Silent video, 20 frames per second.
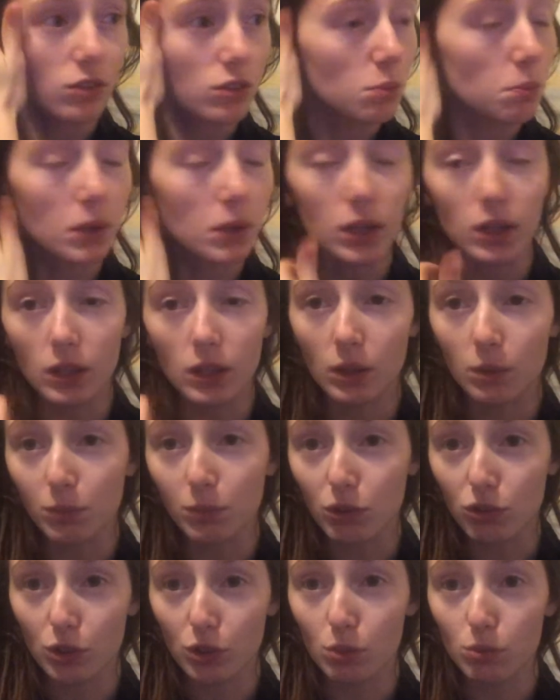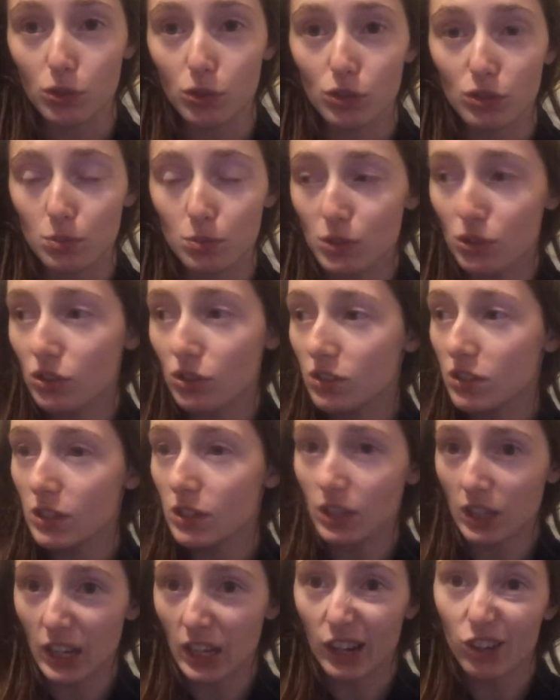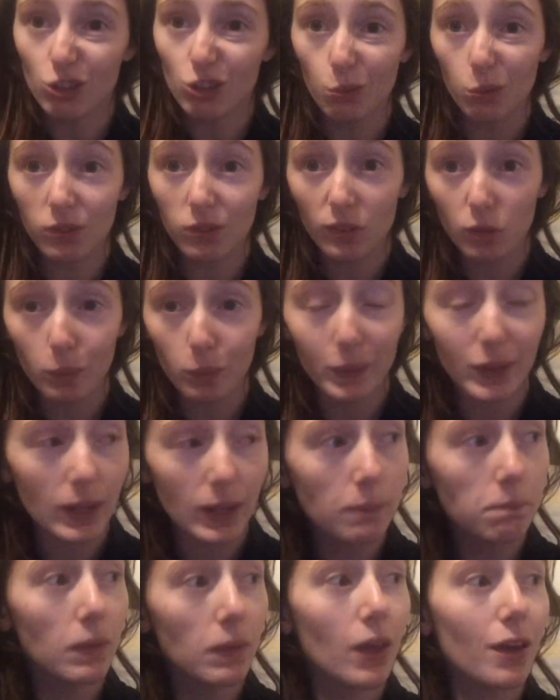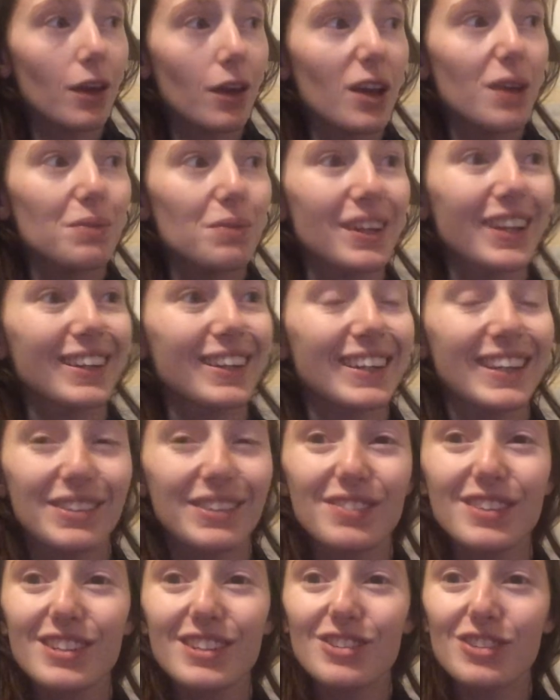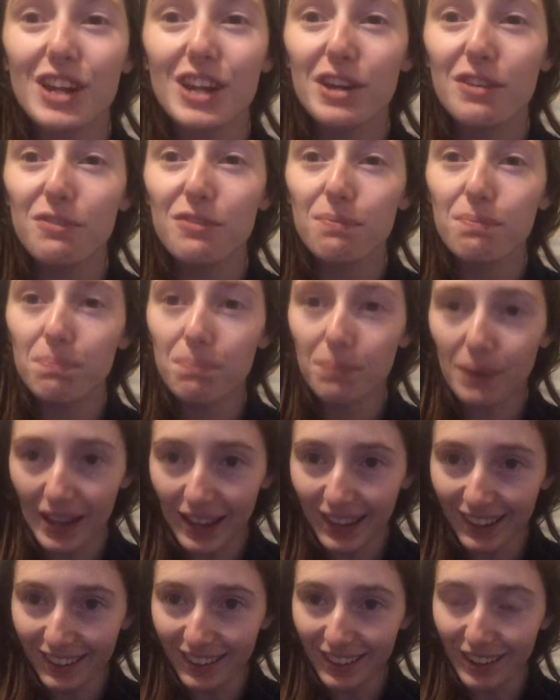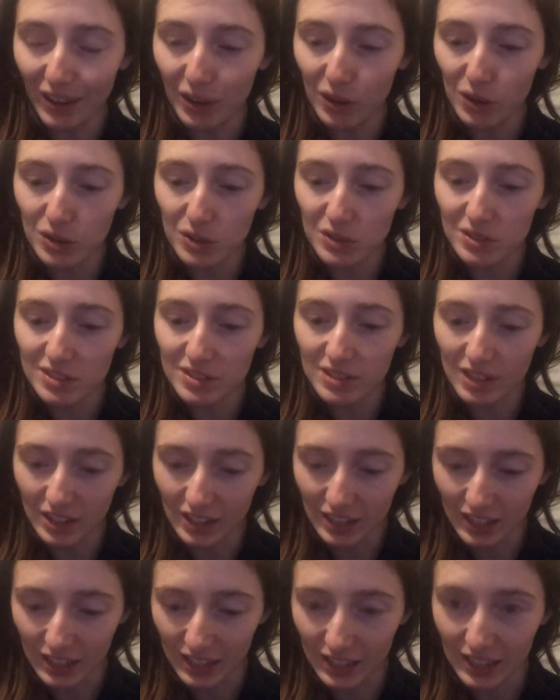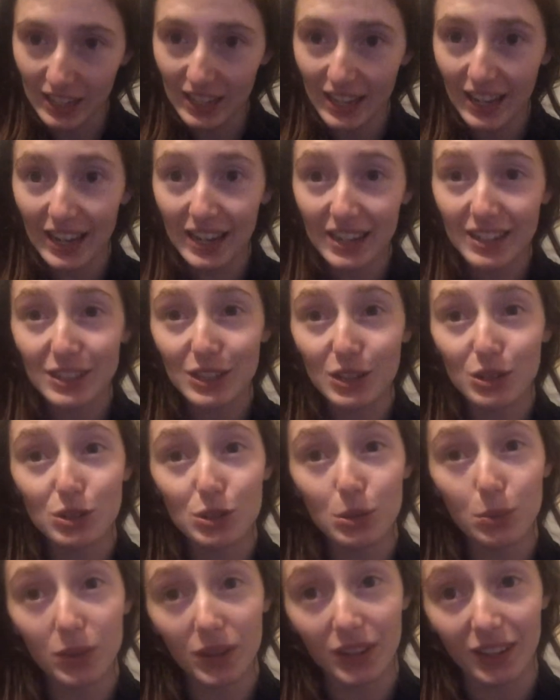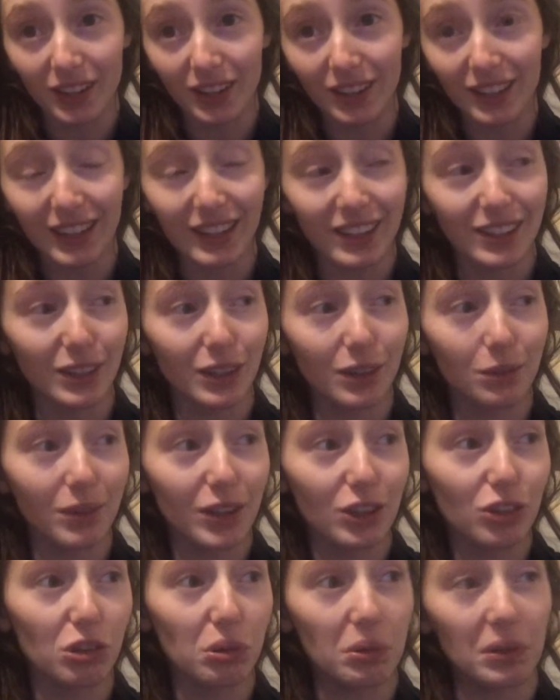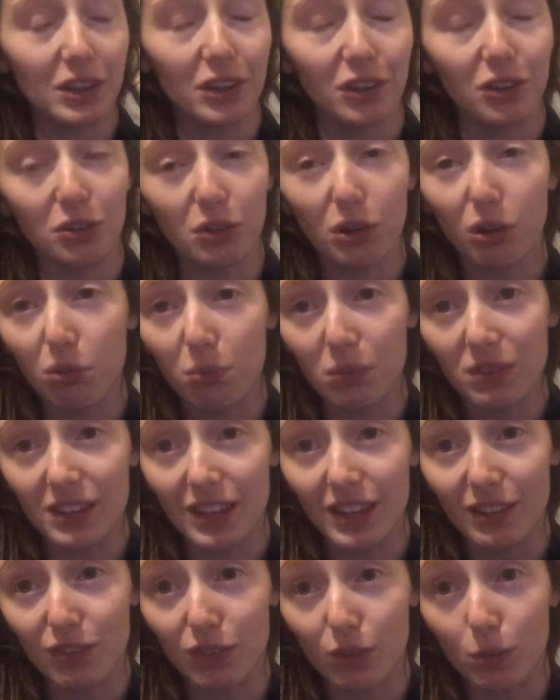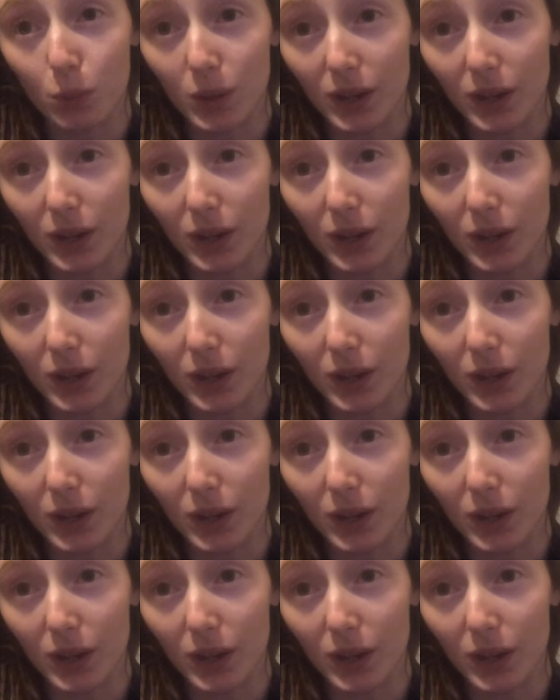to my music group's Christmas concert and catch up with everybody, but then I have to drive back on Sunday and go to work, and I'm actually working on Christmas Eve as